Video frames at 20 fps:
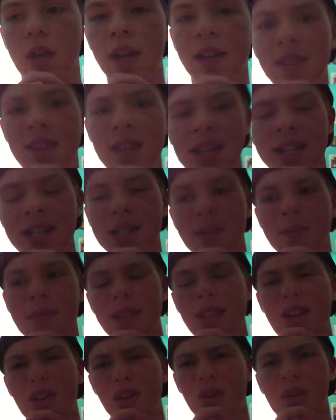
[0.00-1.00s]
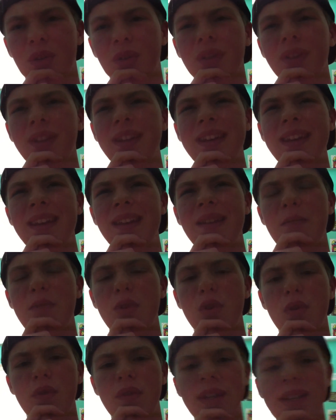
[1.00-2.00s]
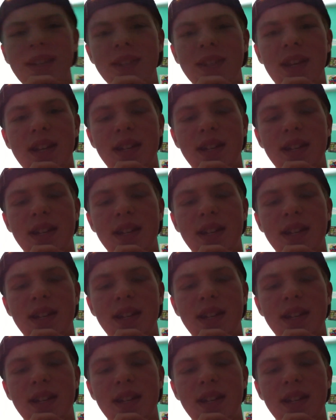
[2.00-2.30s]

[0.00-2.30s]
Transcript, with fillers: I think some of the early movies